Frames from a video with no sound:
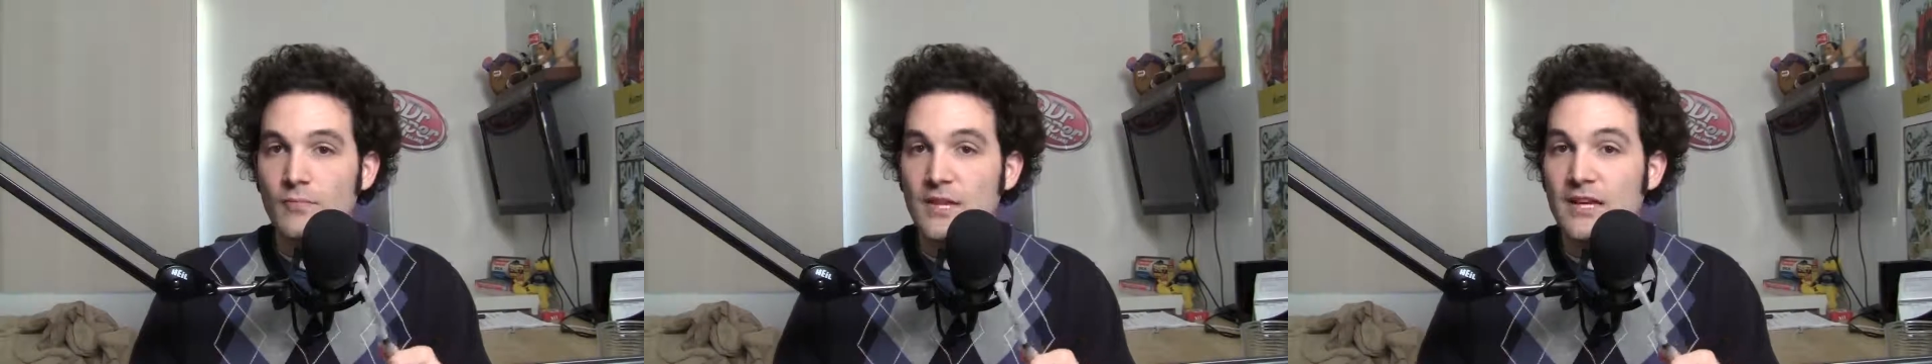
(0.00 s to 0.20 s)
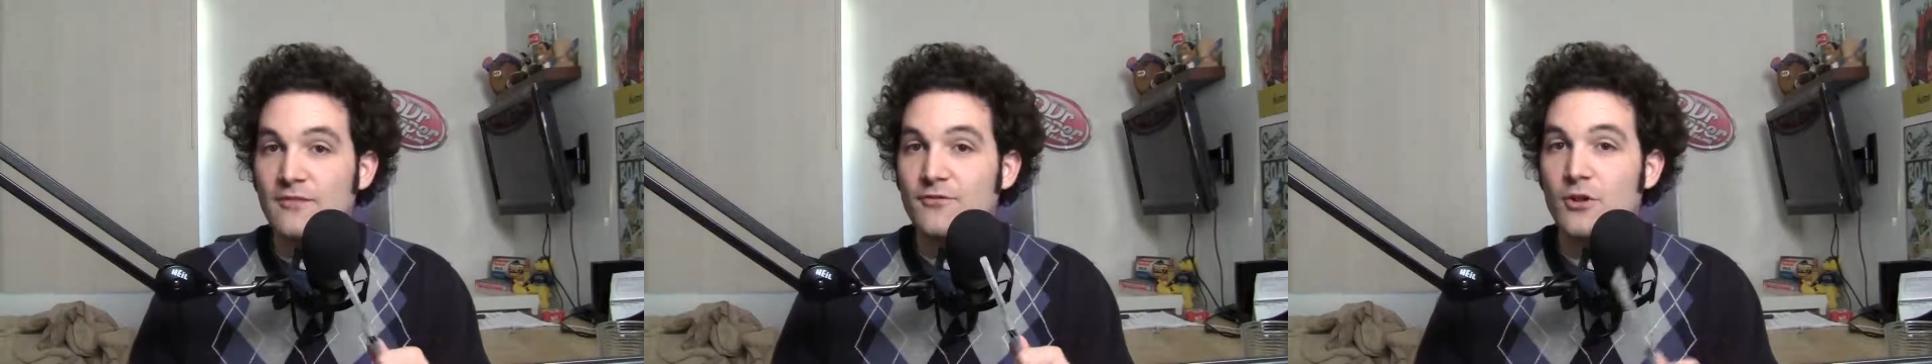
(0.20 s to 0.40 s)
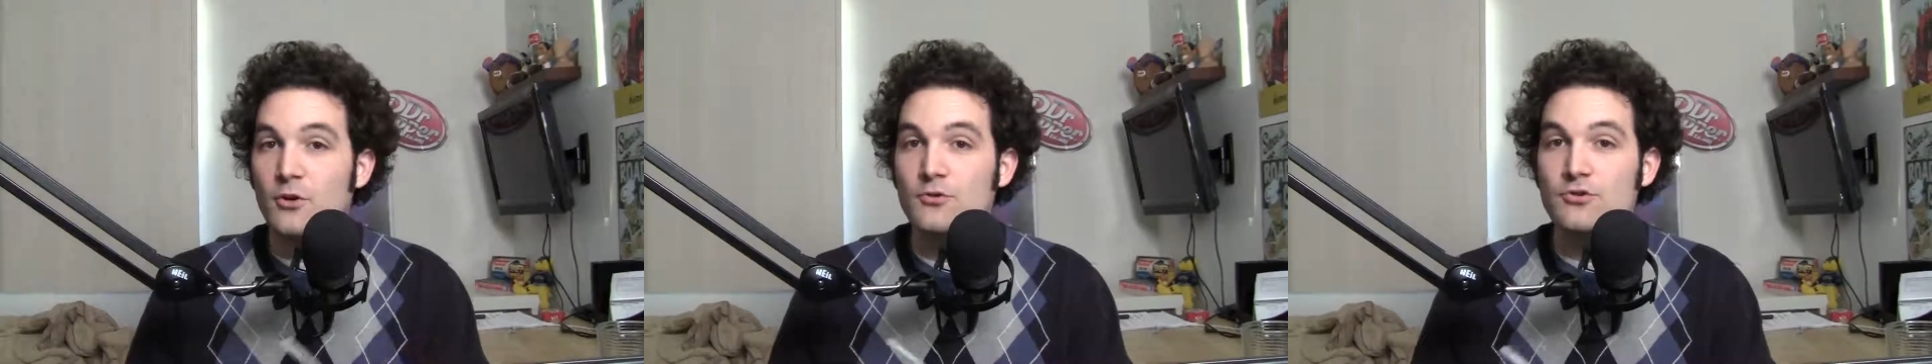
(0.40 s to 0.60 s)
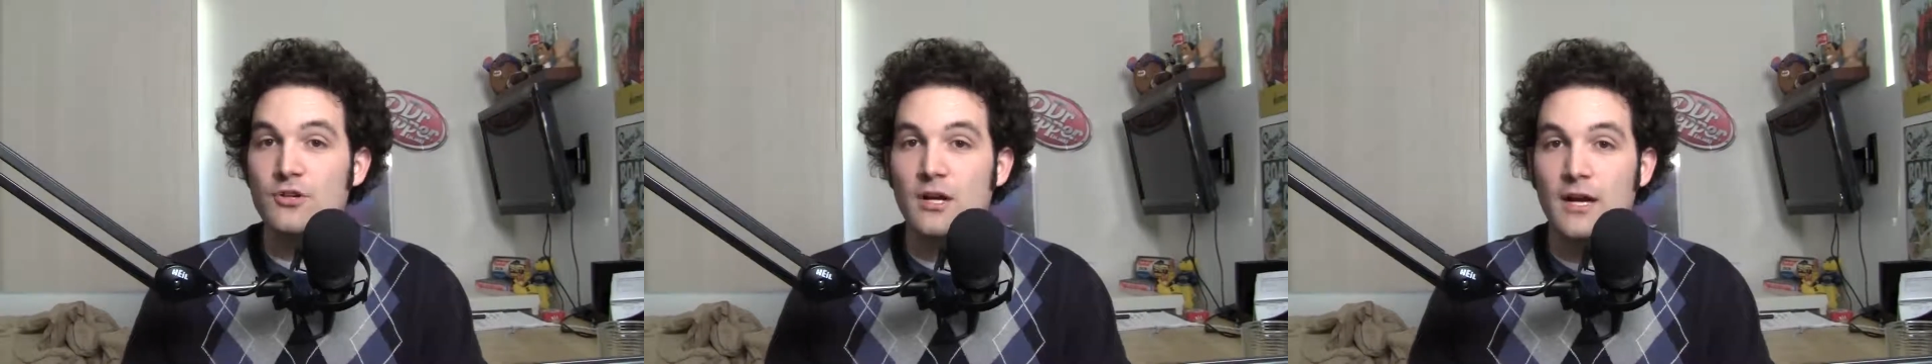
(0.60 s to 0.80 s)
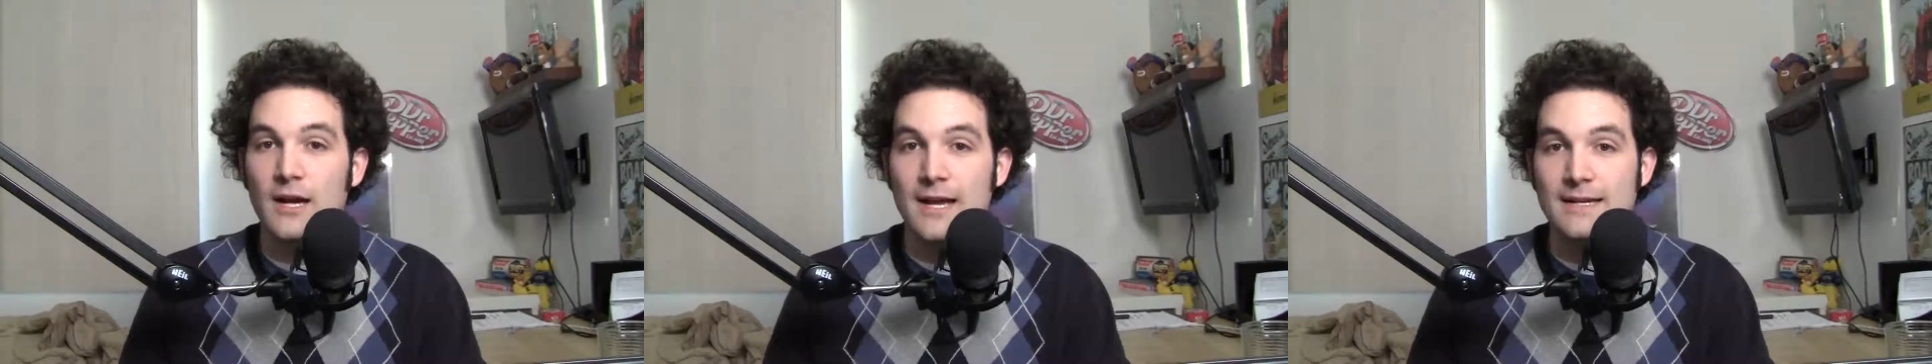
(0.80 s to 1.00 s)
if those
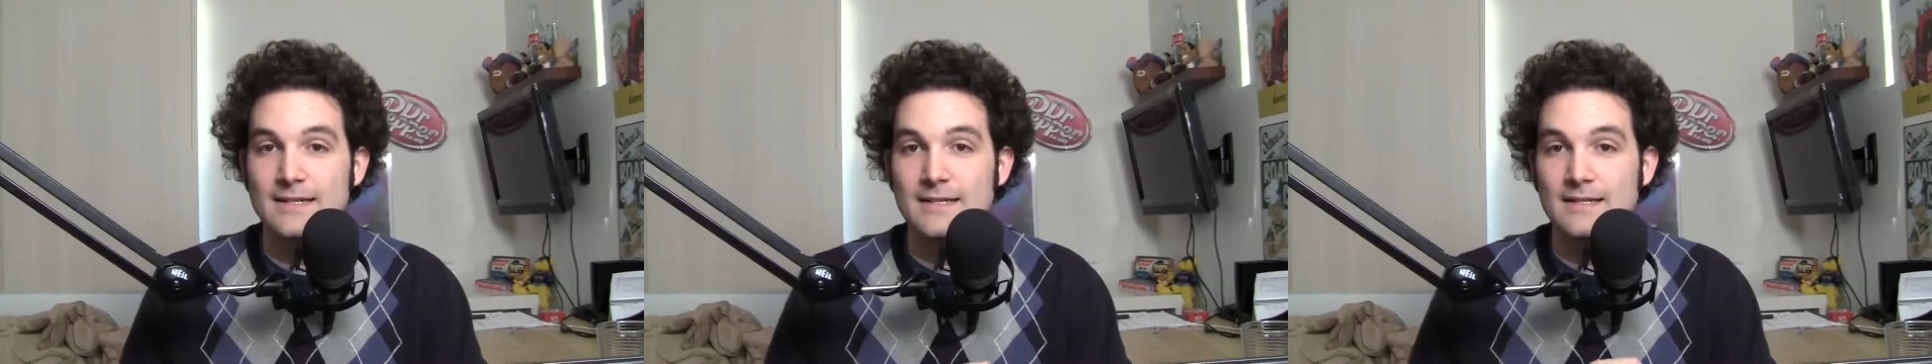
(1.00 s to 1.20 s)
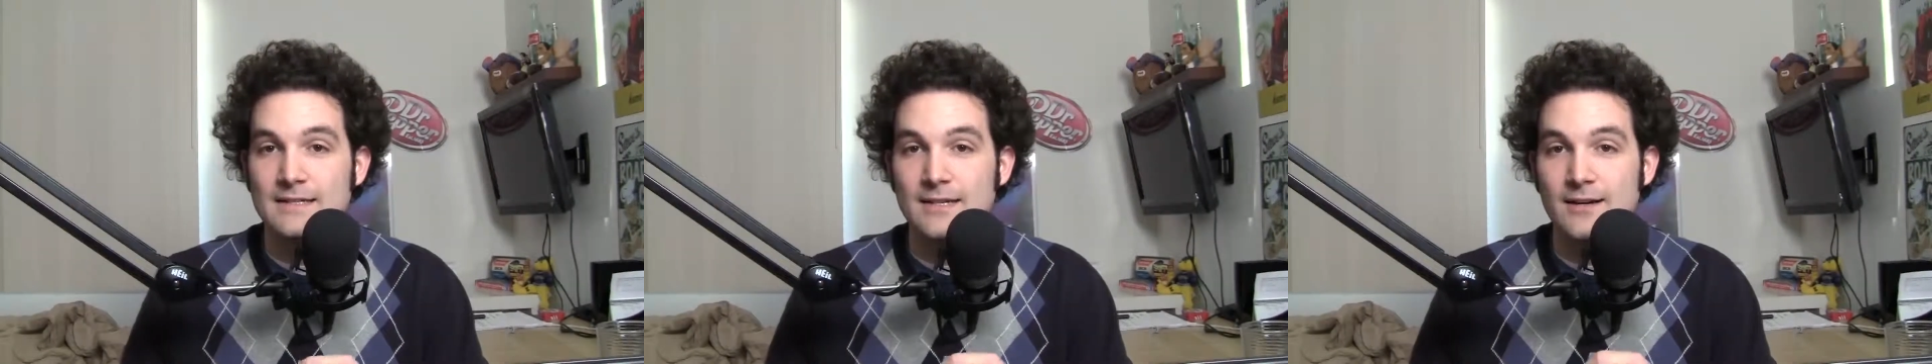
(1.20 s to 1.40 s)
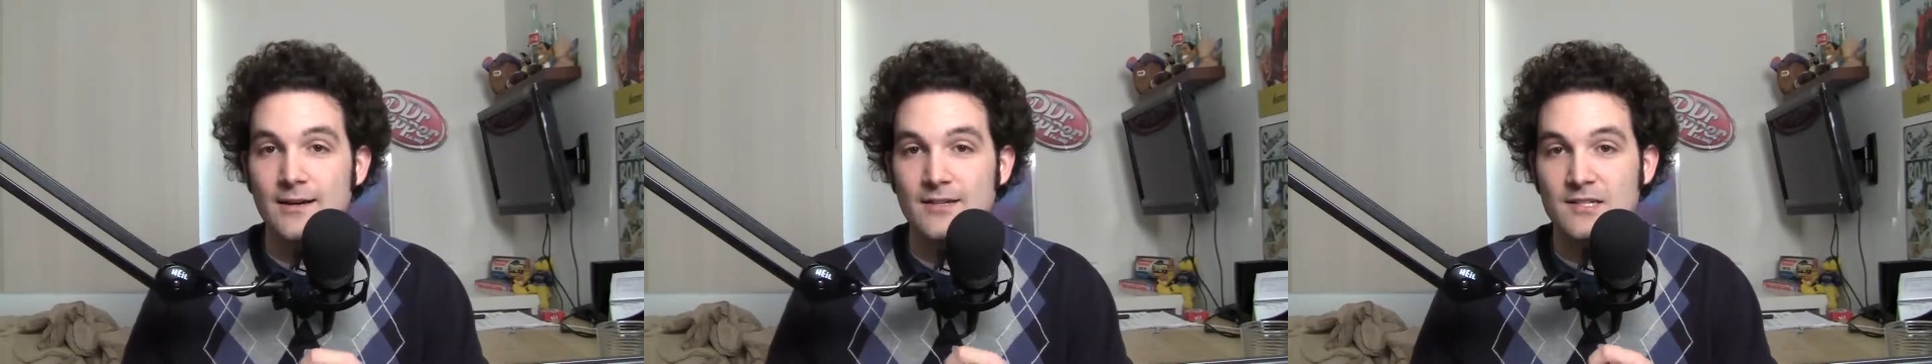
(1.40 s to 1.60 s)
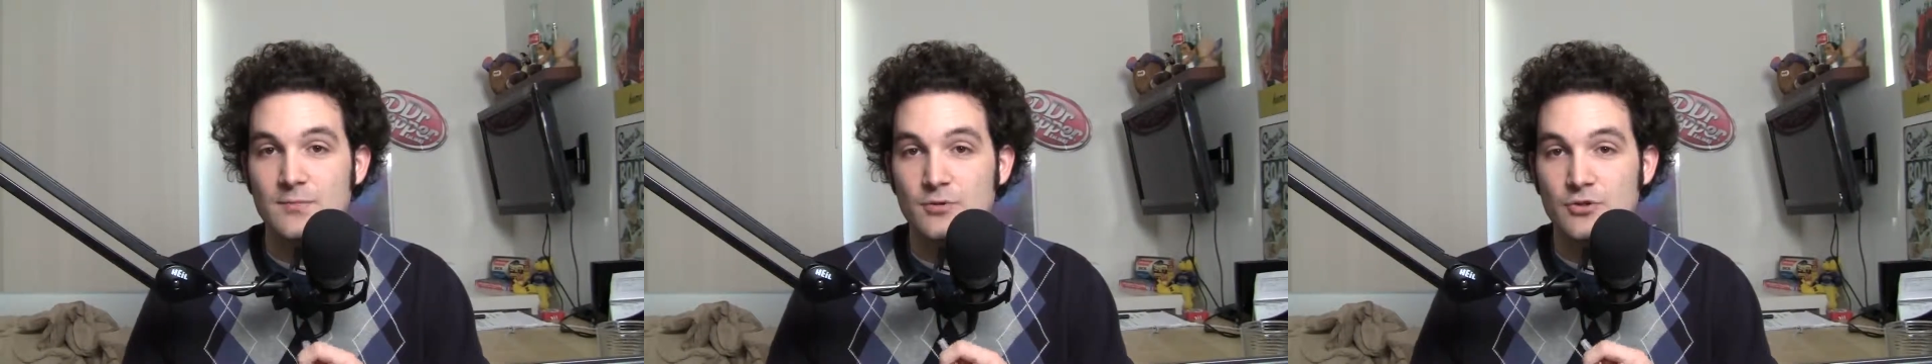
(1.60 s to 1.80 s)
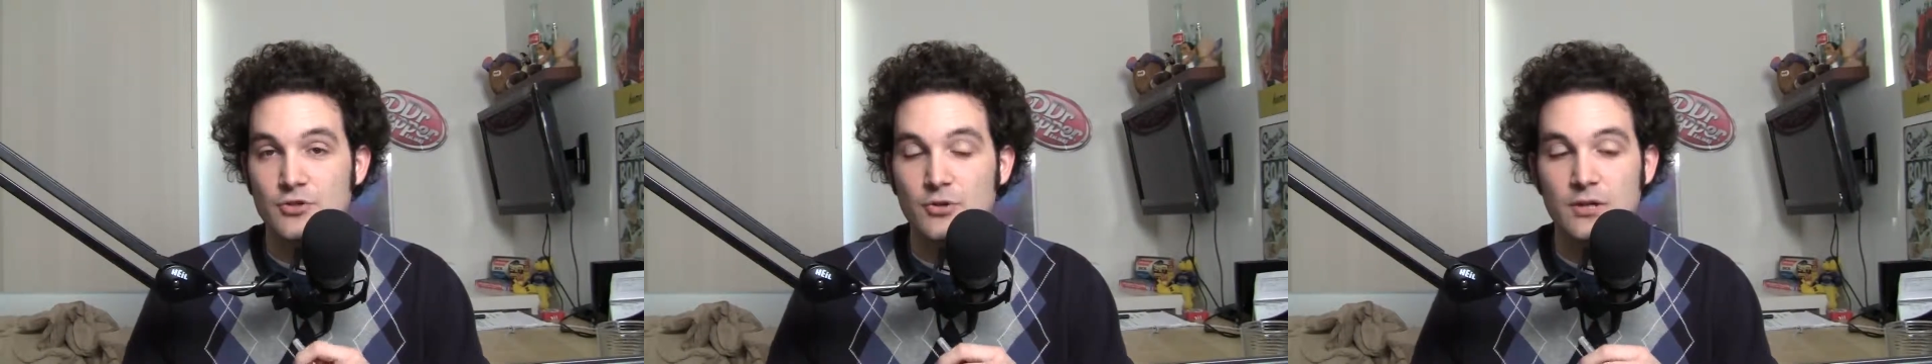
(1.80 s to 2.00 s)
AT&T
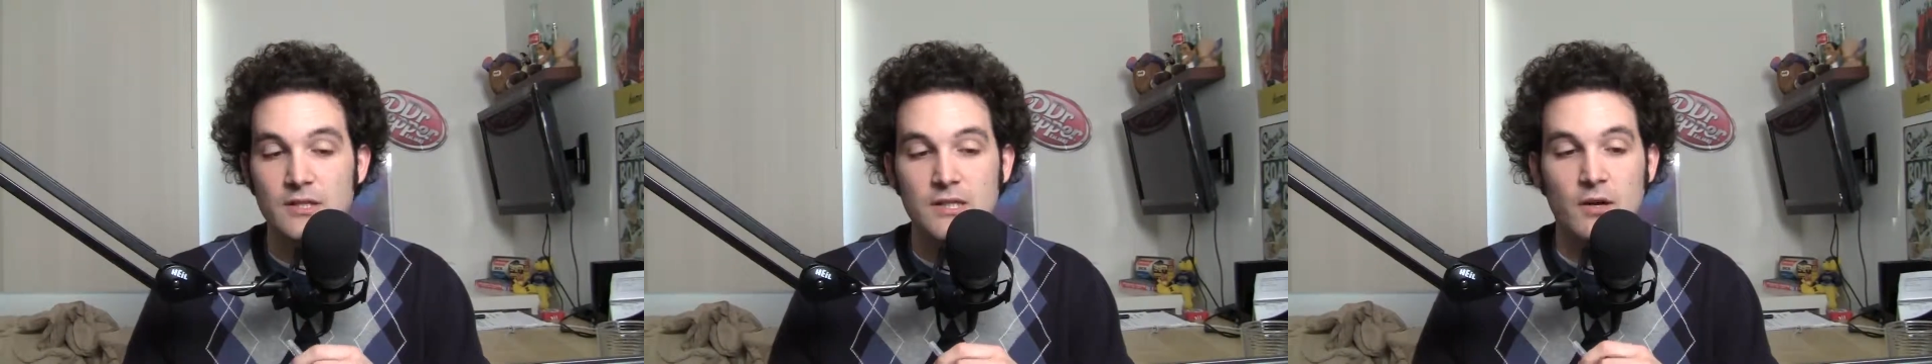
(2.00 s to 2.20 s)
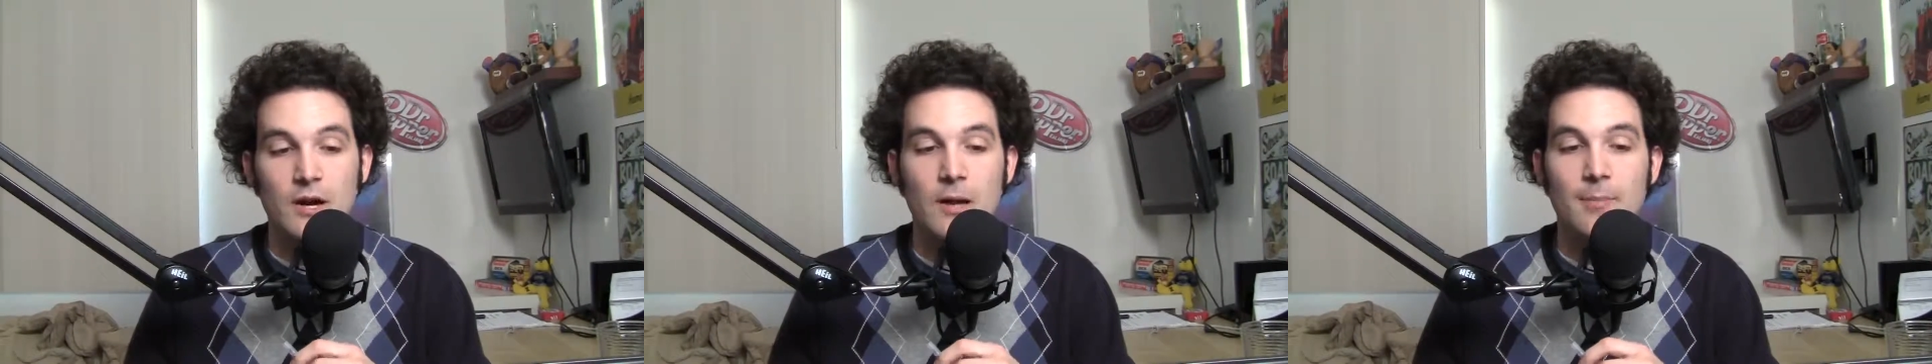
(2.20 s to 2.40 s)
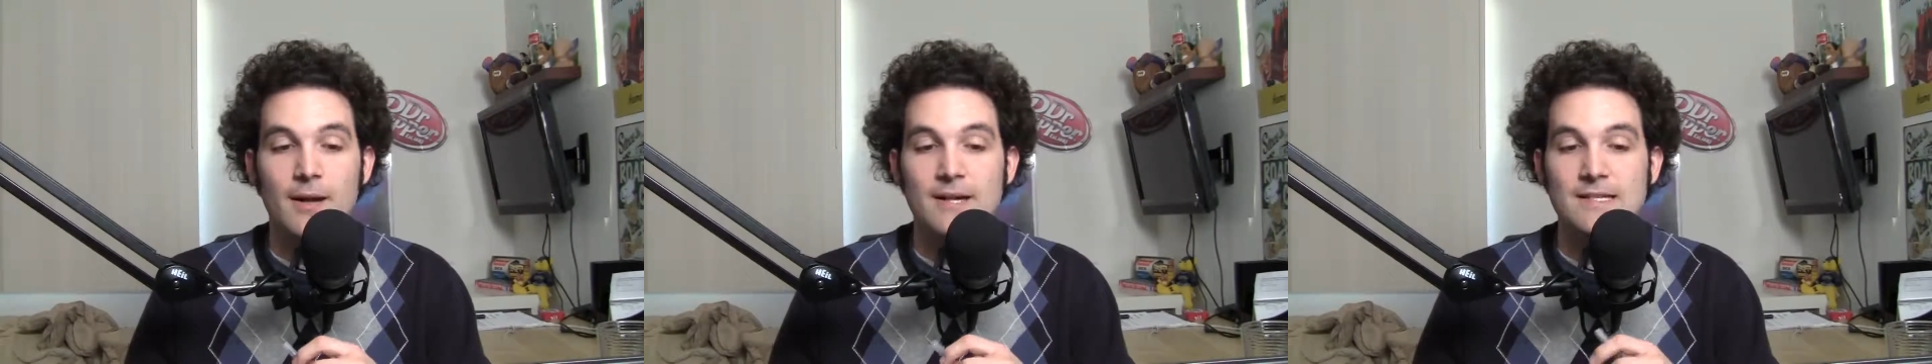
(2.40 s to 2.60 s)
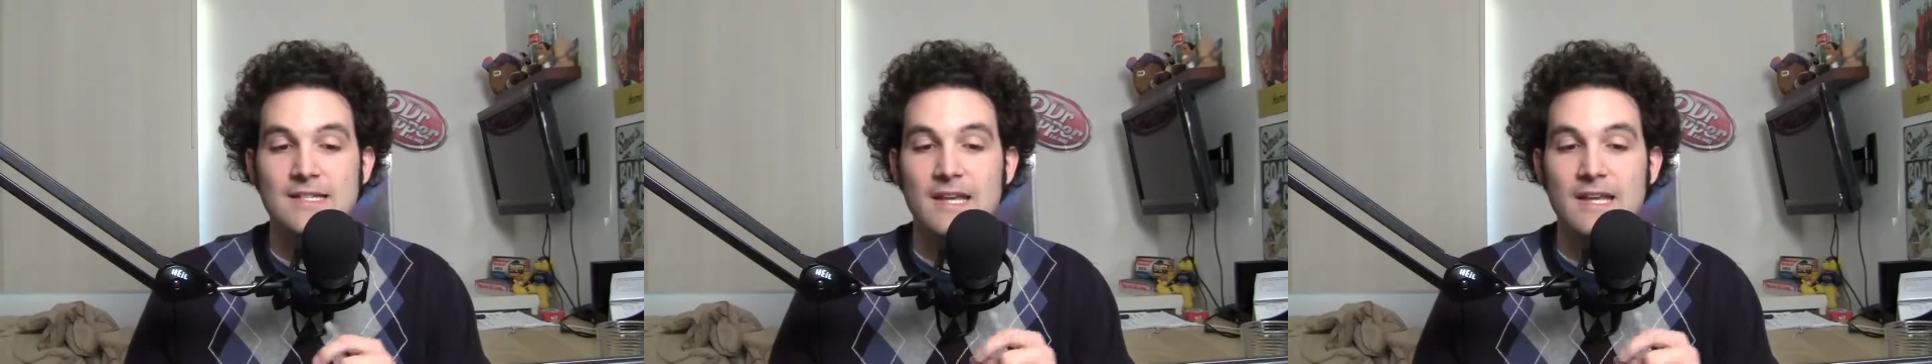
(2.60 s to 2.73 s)
customers do get their iPads,